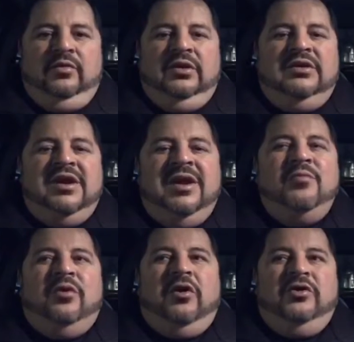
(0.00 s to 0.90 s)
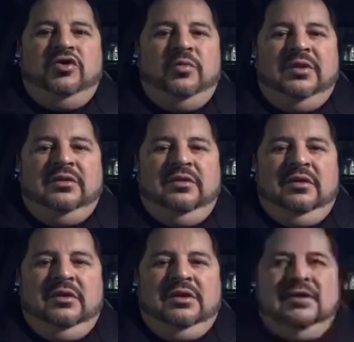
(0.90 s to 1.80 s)
In the end, we're all human.
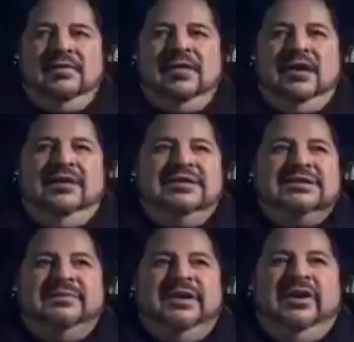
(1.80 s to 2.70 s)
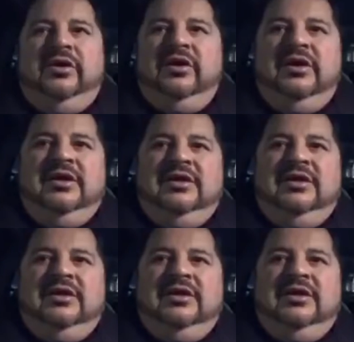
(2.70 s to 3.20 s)
In the end, it doesn't matter